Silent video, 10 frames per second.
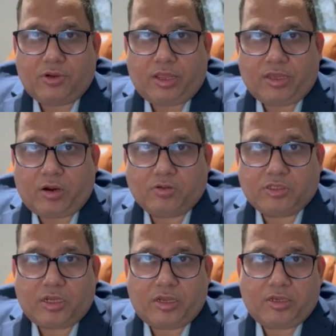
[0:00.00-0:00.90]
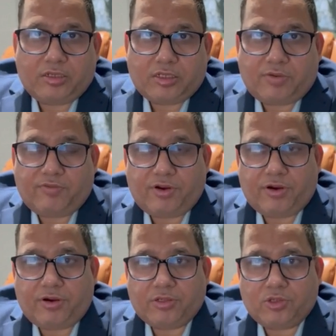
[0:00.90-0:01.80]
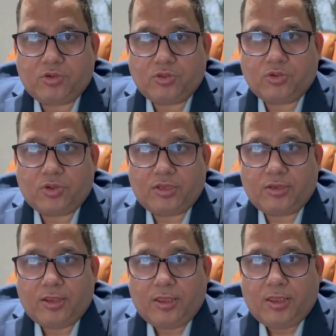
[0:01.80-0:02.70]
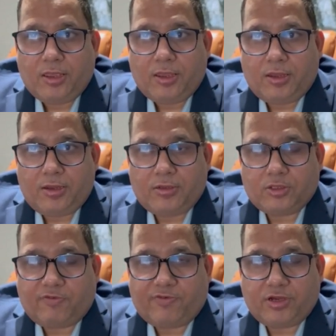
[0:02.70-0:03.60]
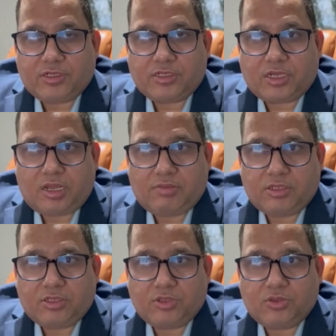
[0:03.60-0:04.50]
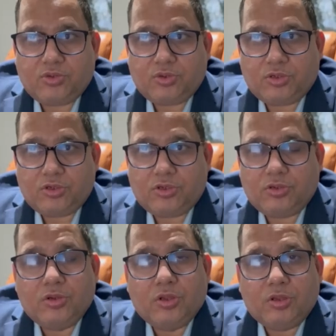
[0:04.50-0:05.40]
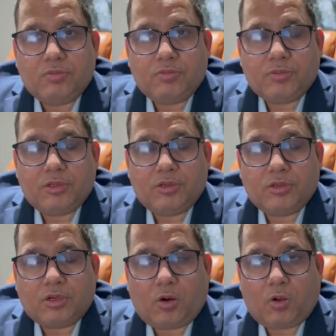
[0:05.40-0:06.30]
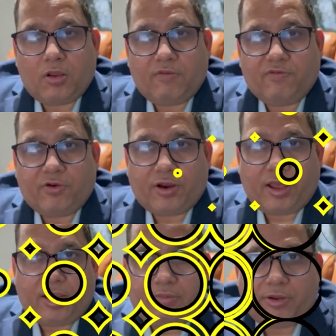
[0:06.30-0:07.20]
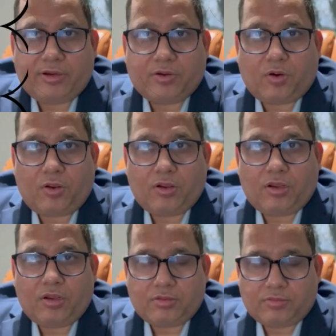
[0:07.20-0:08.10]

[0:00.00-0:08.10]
like outside somewhere, so you can so first step is to call for help and call